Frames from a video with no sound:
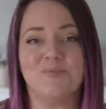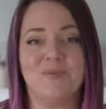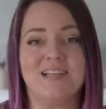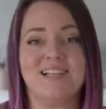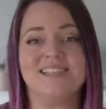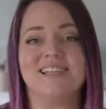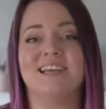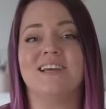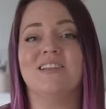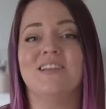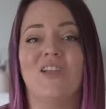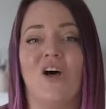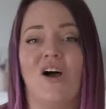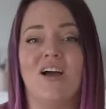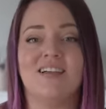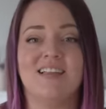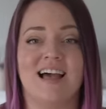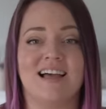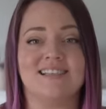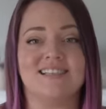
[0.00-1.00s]
building
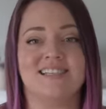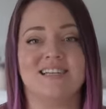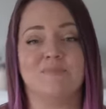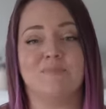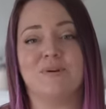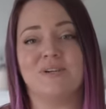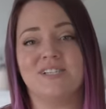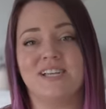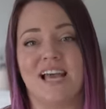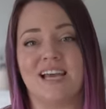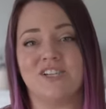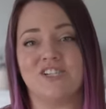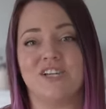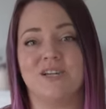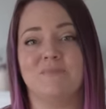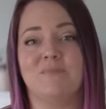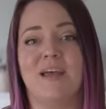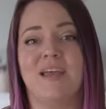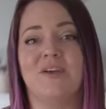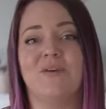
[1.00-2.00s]
long-lasting
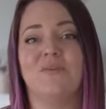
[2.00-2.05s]
protection by